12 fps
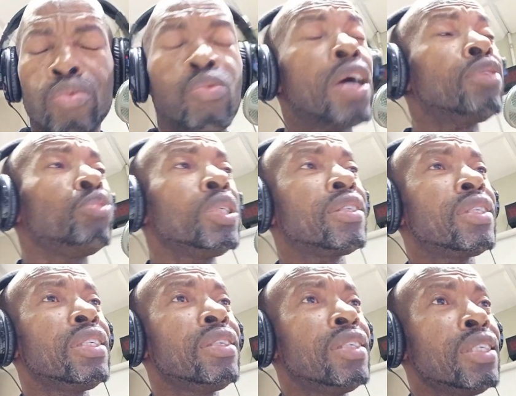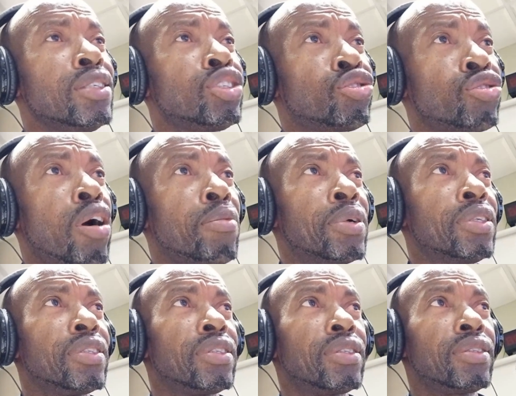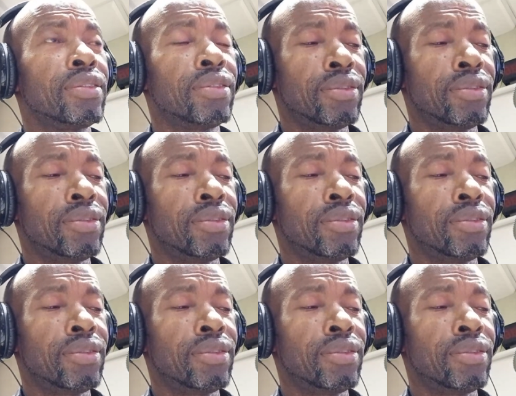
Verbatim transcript: when we see these troubles,